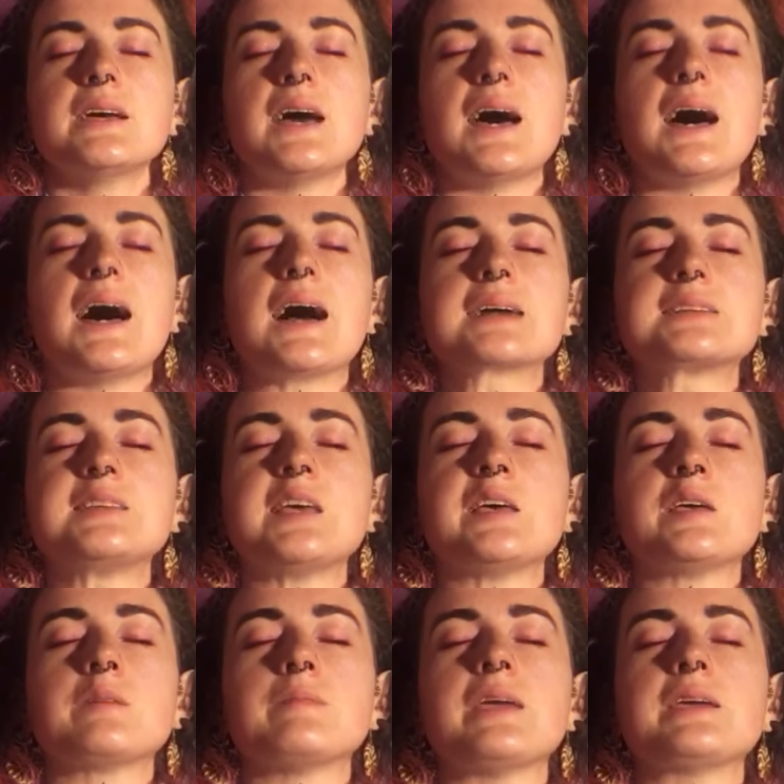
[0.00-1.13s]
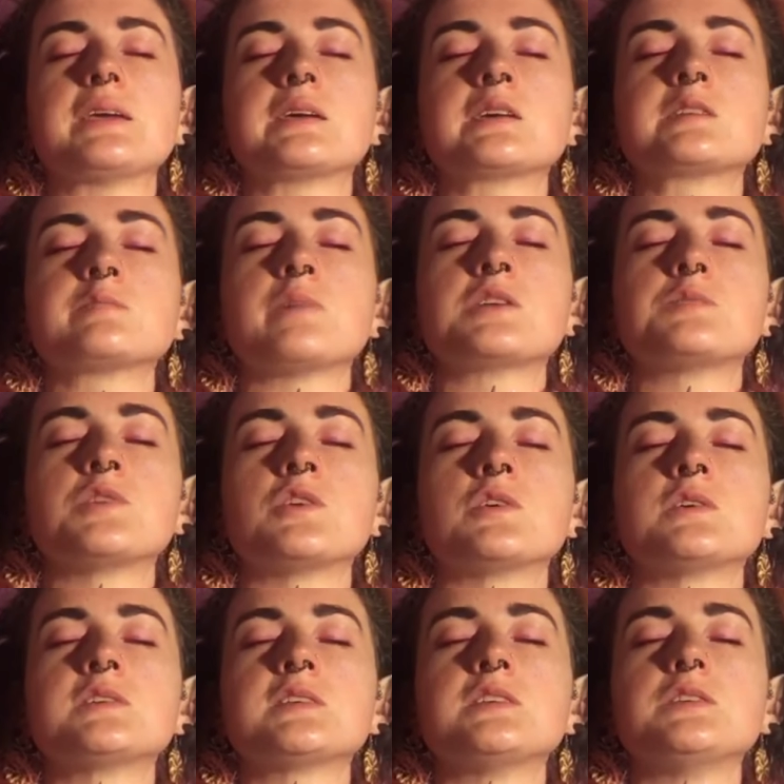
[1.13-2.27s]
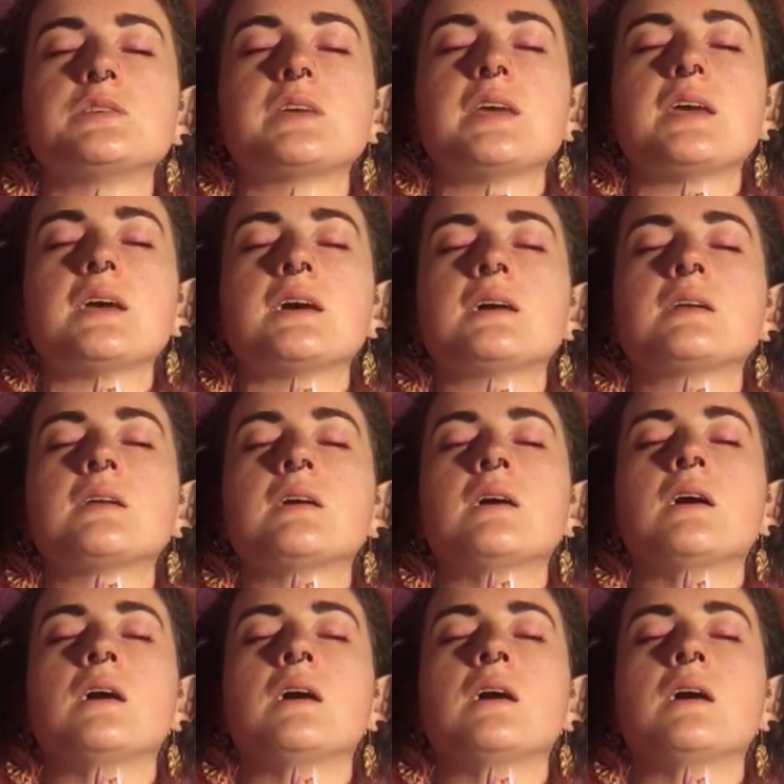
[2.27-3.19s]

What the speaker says: Exhaling, making as much noise as you can.